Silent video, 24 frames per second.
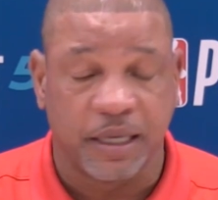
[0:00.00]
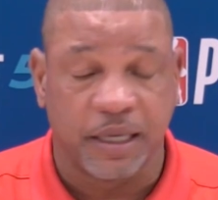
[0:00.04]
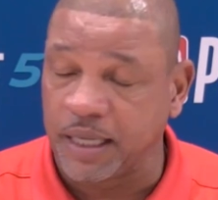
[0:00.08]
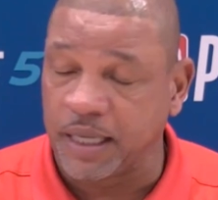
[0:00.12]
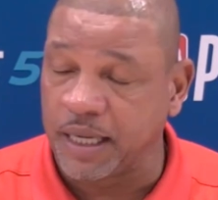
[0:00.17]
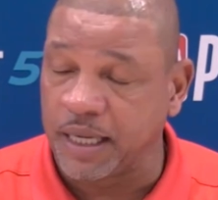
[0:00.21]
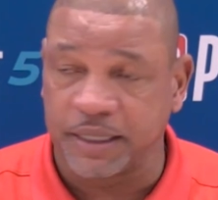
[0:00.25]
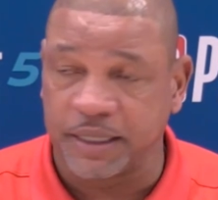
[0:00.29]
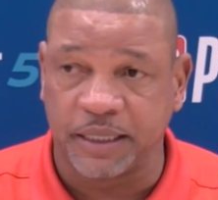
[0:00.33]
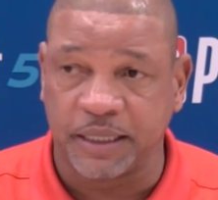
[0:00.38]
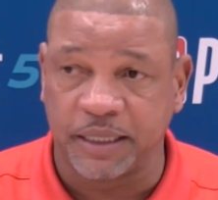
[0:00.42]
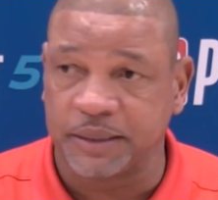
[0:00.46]

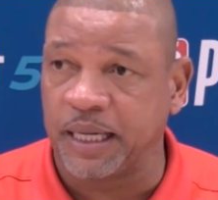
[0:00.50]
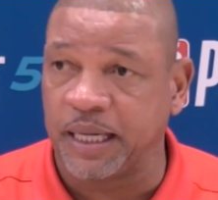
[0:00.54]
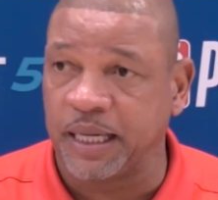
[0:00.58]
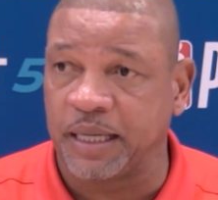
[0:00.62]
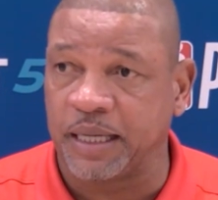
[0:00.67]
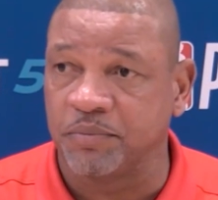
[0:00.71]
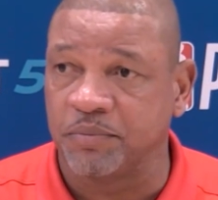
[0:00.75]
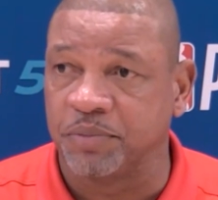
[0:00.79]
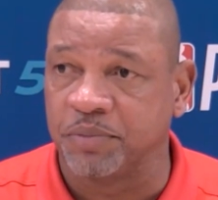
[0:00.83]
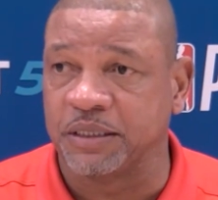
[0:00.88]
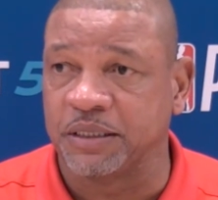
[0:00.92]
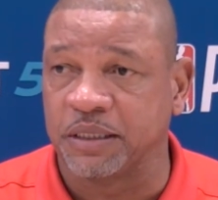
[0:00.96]
yeah, I
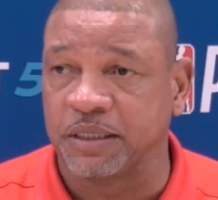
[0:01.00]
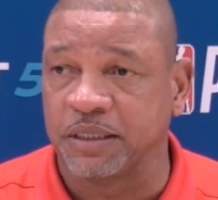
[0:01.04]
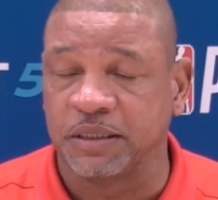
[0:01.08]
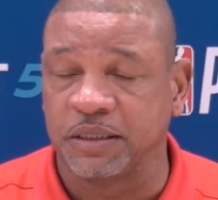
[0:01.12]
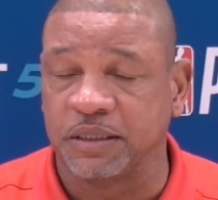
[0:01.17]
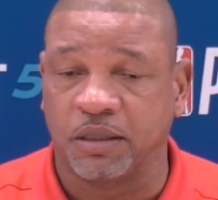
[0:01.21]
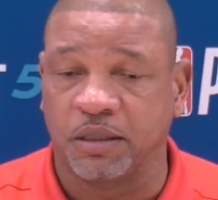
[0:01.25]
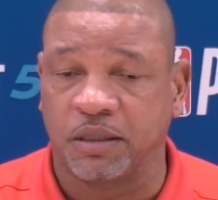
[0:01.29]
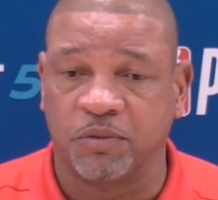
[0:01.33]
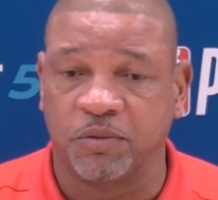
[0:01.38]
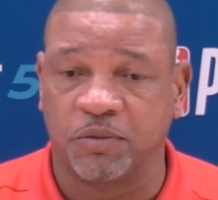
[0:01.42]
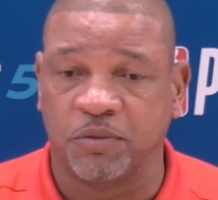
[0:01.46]
get that.
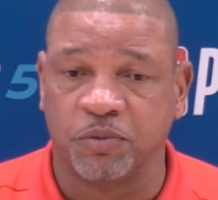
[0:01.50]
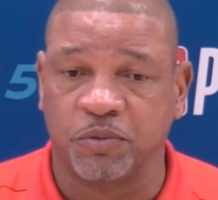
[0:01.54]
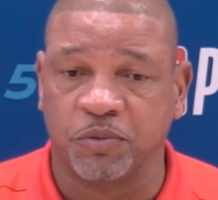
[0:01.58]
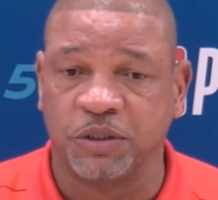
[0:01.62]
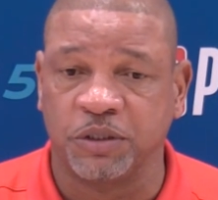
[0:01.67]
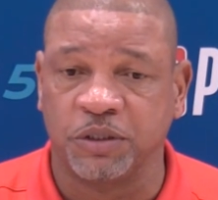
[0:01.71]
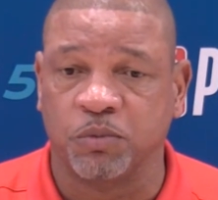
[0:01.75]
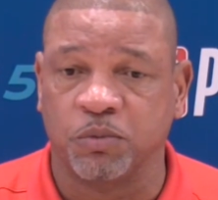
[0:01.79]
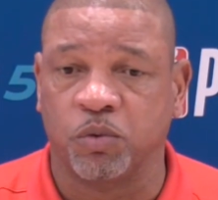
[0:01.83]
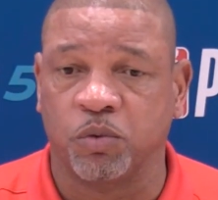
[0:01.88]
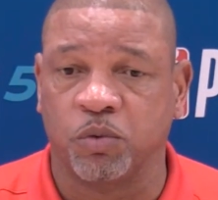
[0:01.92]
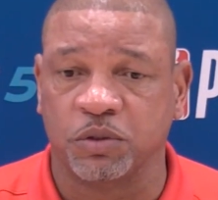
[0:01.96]
But you
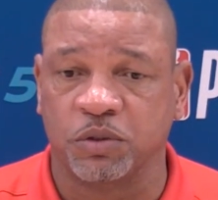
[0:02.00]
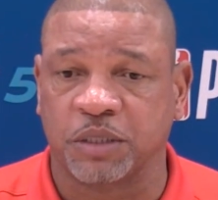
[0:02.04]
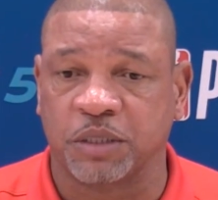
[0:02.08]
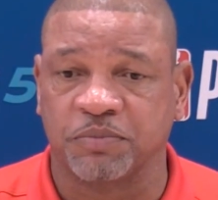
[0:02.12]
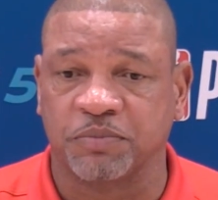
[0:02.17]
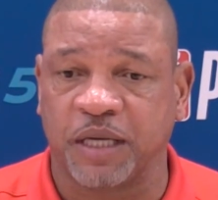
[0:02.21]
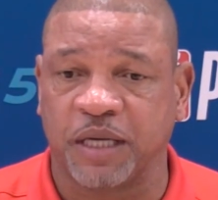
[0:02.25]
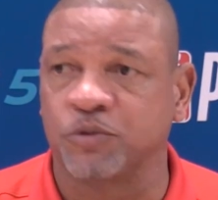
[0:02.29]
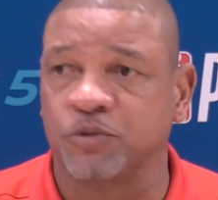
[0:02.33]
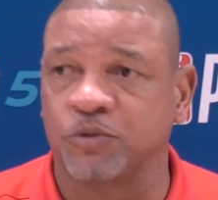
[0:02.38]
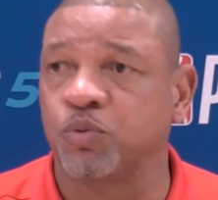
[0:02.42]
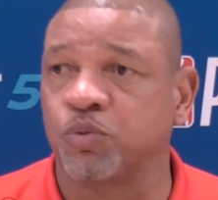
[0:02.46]
know, when you
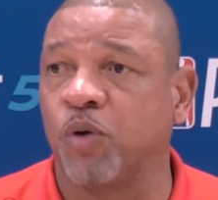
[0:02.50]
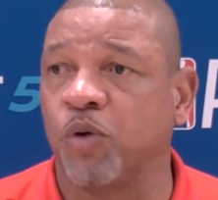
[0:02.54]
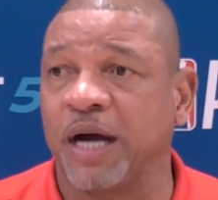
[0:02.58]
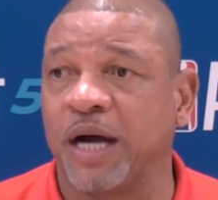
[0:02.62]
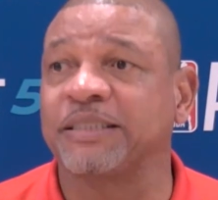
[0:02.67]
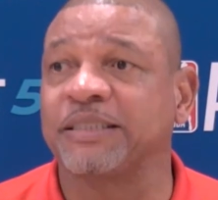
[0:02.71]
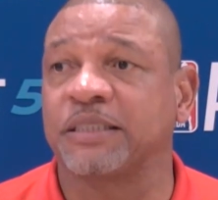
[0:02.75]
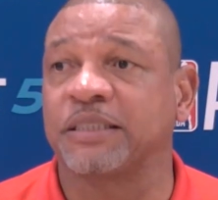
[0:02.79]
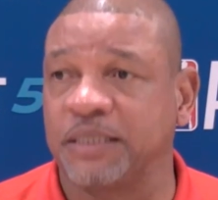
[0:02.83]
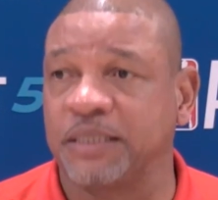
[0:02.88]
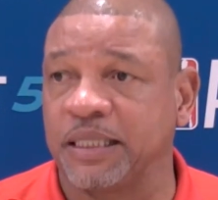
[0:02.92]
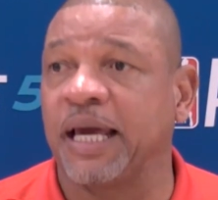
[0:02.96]

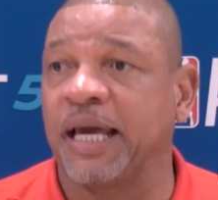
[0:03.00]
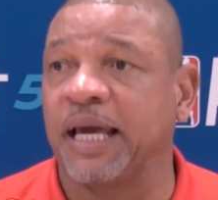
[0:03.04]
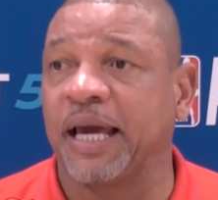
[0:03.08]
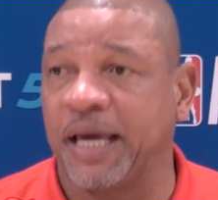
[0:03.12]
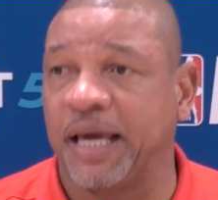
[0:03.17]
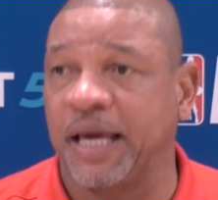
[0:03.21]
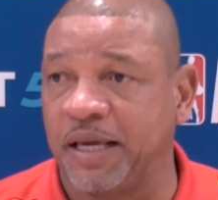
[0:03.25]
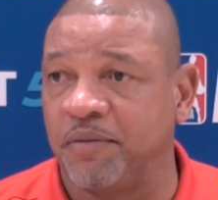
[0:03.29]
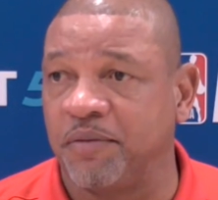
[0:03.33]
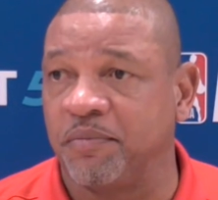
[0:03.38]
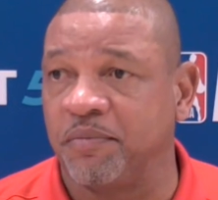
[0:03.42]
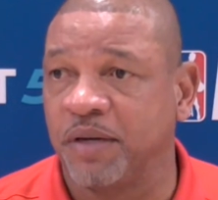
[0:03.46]
sometimes watch
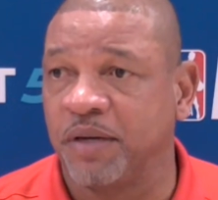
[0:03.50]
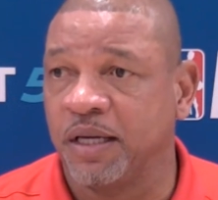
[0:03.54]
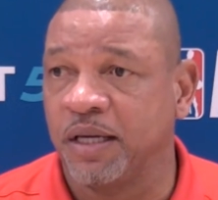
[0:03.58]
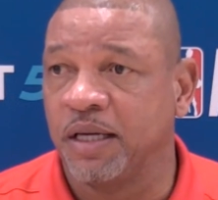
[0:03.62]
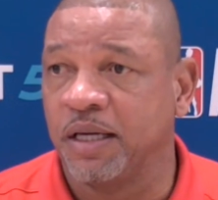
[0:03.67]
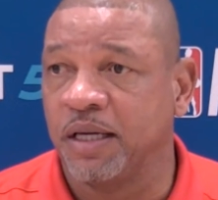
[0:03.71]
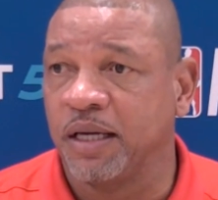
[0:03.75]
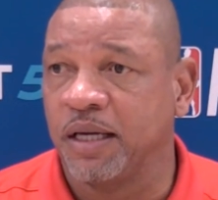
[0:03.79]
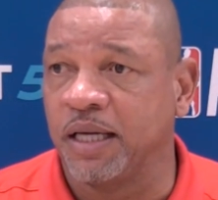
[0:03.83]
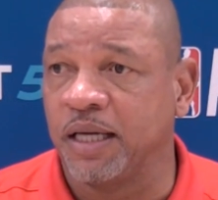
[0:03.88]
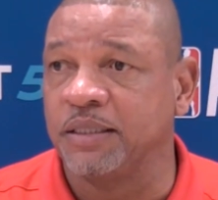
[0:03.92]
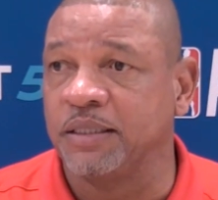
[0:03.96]
the
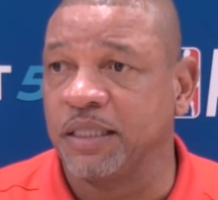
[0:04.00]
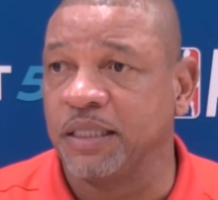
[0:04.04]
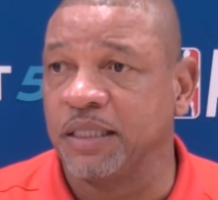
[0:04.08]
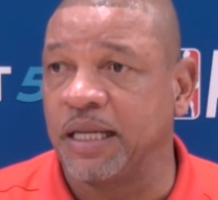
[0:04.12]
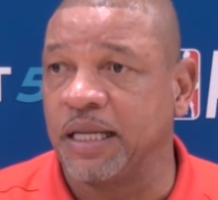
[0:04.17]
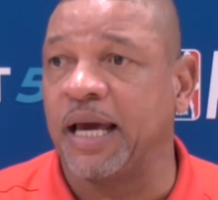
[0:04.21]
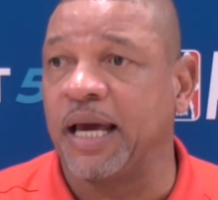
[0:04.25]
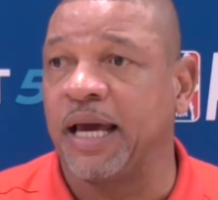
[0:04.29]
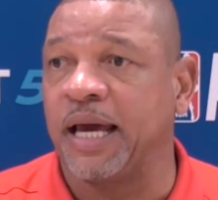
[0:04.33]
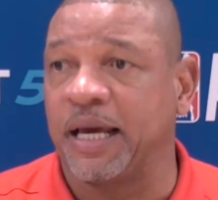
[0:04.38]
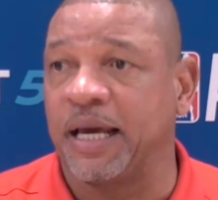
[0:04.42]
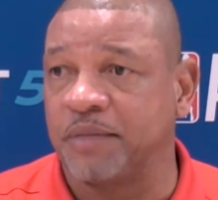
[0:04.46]
game
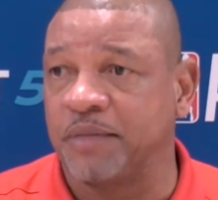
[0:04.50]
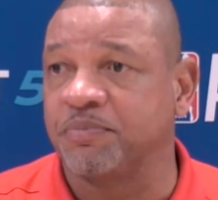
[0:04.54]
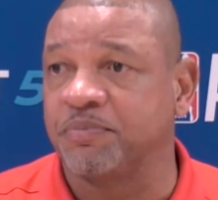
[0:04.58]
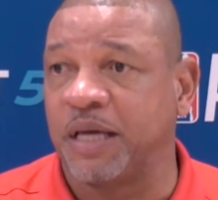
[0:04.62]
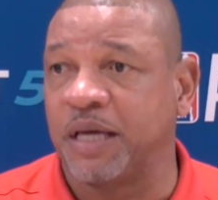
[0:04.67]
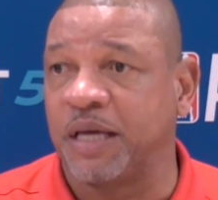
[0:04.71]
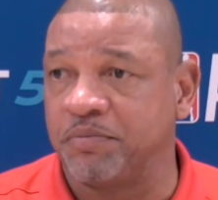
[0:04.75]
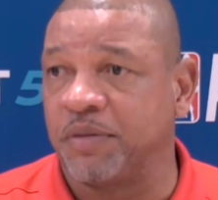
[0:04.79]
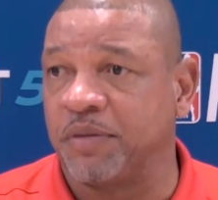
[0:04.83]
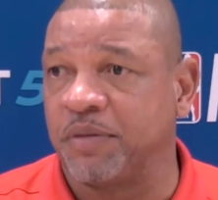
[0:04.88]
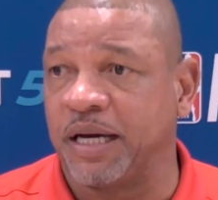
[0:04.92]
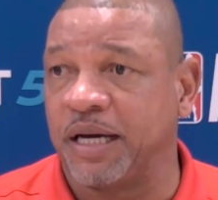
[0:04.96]
and then
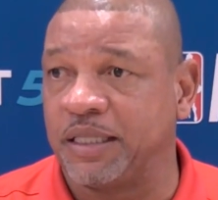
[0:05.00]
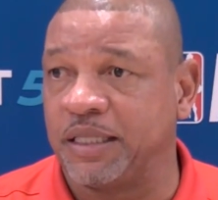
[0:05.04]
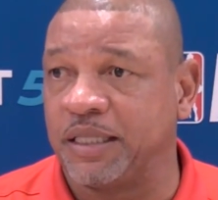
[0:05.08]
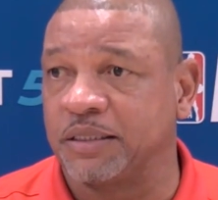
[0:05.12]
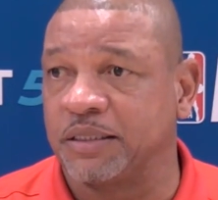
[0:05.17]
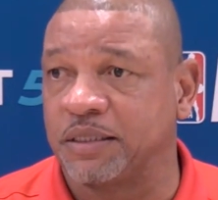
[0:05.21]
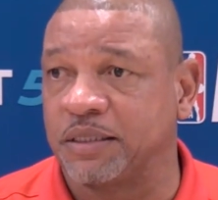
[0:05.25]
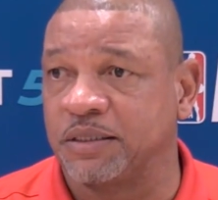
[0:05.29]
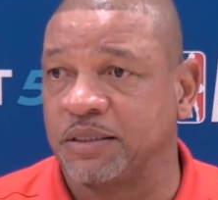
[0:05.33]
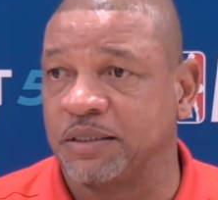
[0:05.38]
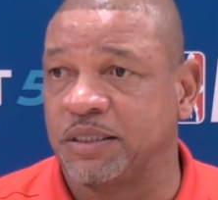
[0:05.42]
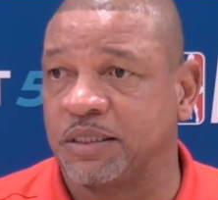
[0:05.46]
add up that
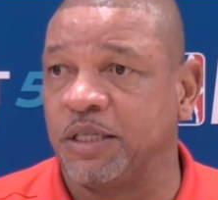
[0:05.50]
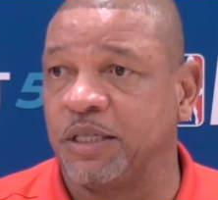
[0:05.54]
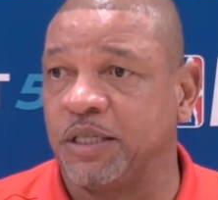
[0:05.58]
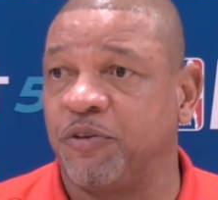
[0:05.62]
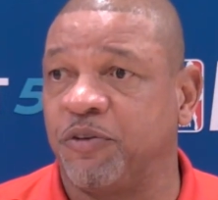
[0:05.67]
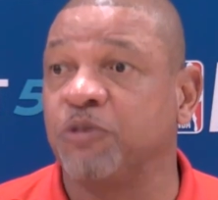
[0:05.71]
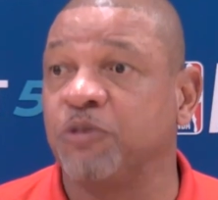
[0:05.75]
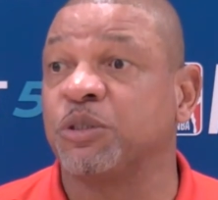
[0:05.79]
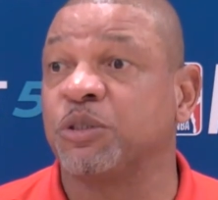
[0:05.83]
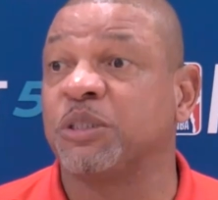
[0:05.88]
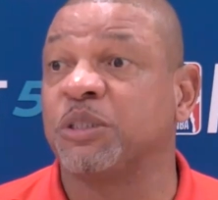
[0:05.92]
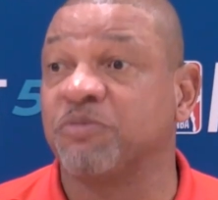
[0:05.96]
minus
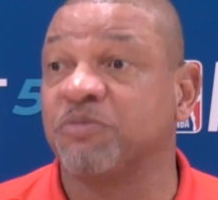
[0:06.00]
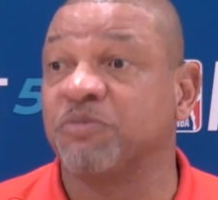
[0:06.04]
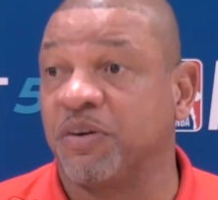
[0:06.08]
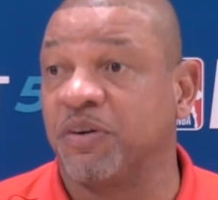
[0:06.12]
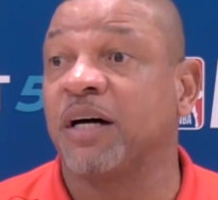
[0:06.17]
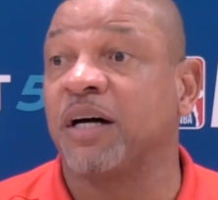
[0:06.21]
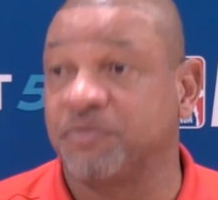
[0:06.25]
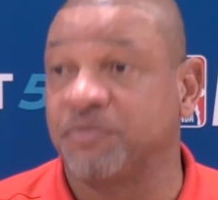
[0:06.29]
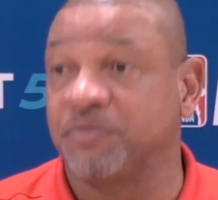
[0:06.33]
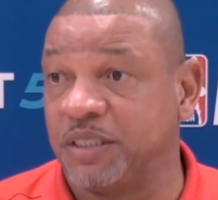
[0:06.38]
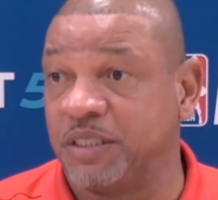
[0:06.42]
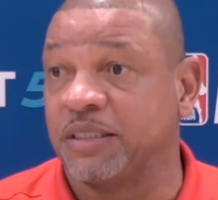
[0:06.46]
and see if he
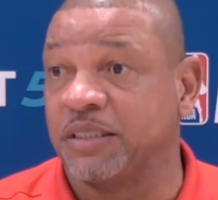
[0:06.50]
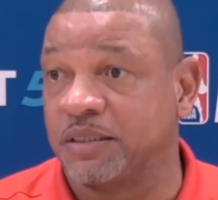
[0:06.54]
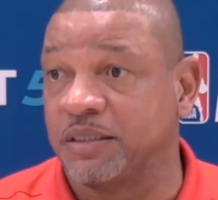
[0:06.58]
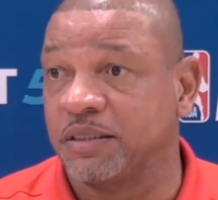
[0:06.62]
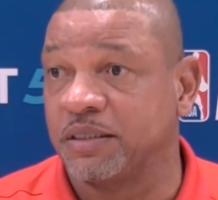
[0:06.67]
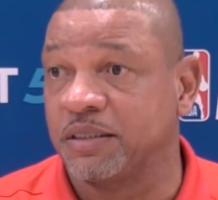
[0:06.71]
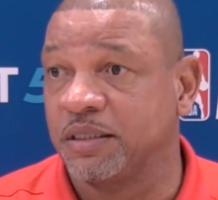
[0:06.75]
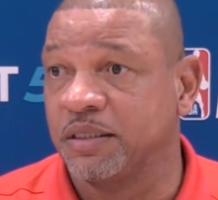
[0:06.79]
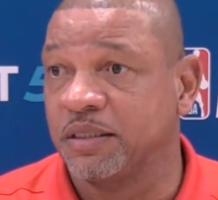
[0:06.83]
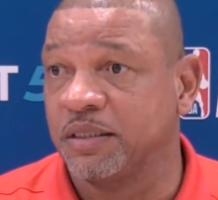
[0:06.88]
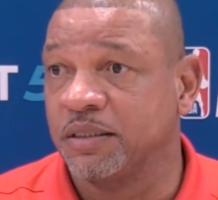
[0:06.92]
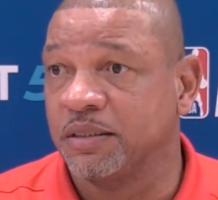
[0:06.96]
was
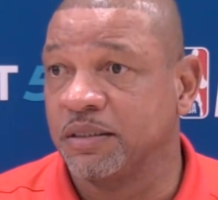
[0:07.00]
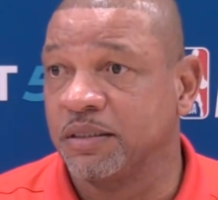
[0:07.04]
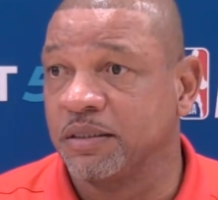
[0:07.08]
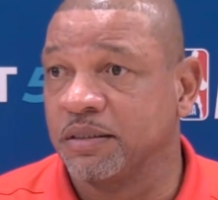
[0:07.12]
involved in it,